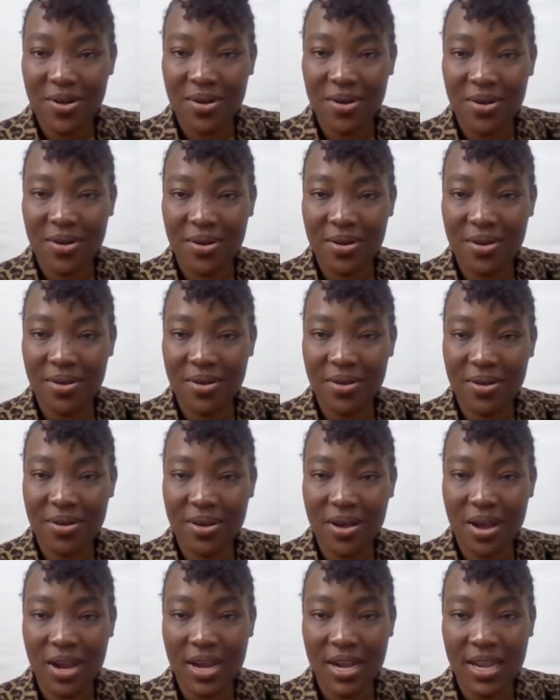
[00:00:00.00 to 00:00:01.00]

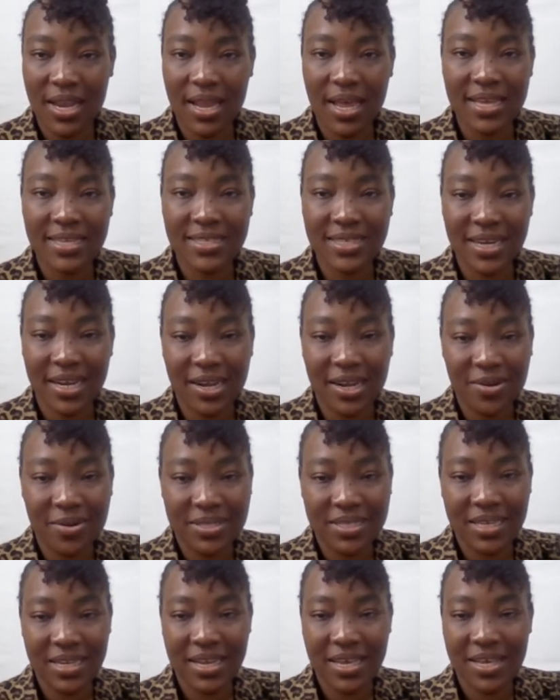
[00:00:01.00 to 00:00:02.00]
Arnola, is there a
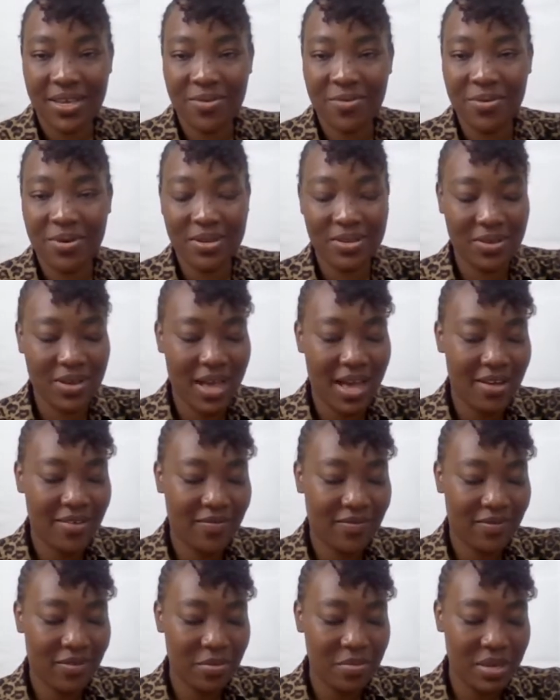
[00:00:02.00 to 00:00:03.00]
question that you
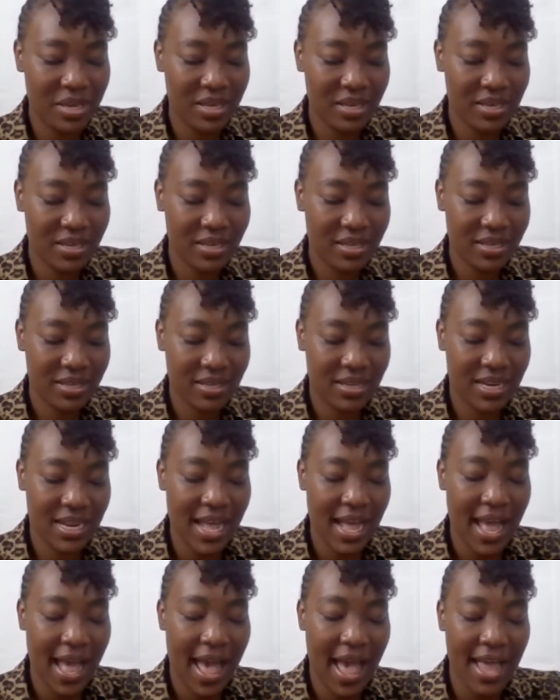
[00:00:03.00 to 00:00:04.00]
have for me?
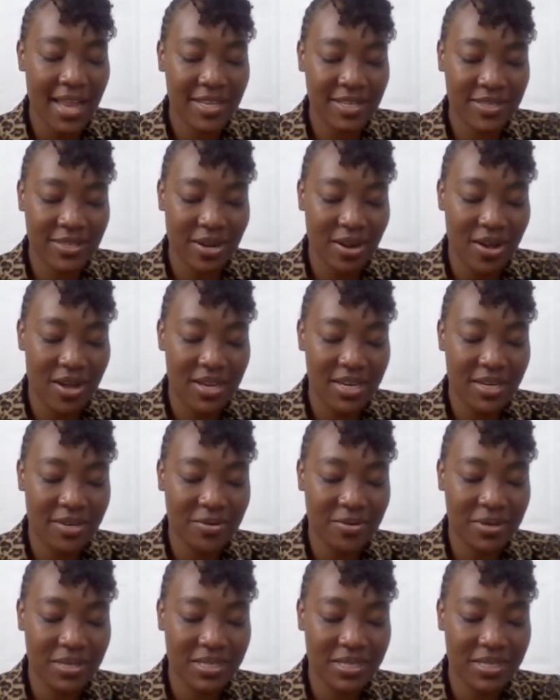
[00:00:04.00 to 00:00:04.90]
Did I answer all your